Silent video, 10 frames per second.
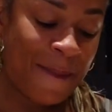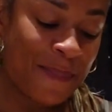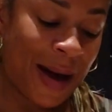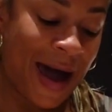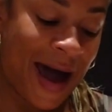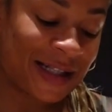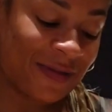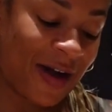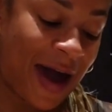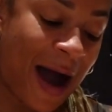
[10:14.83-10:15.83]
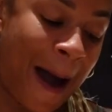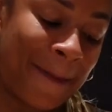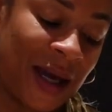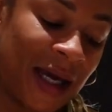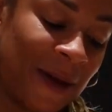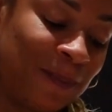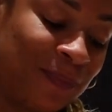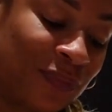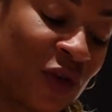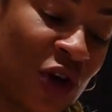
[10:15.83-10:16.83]
by activate, I mean
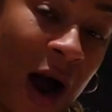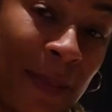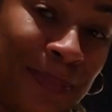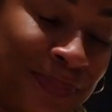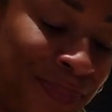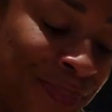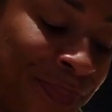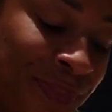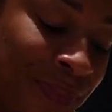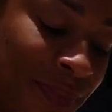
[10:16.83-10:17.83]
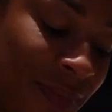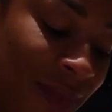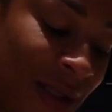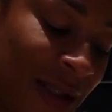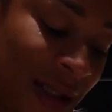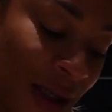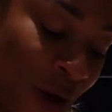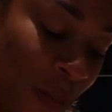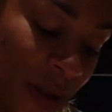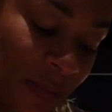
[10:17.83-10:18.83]
chop. It's gonna
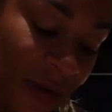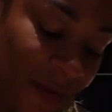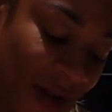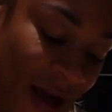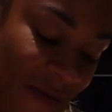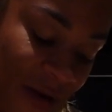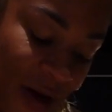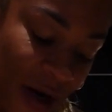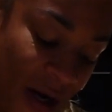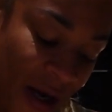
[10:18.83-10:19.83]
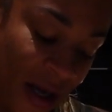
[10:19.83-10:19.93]
open up the flavor.